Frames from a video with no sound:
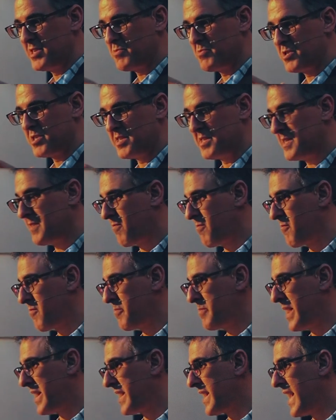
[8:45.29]
which is different from
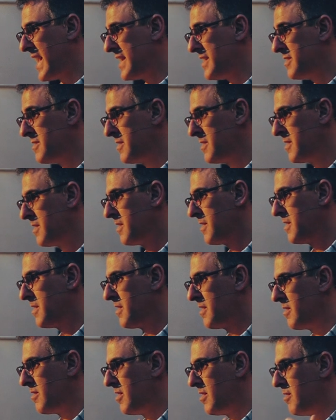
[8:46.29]
that again?
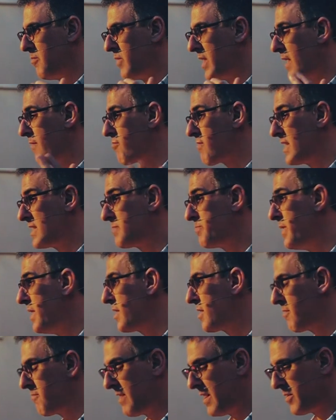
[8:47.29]
Whenever I
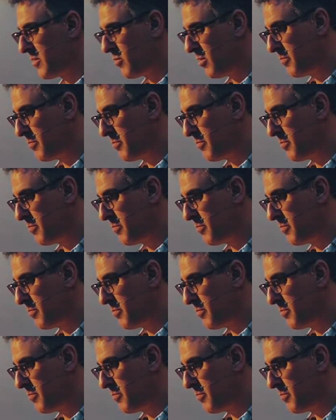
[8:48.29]
speak around the world,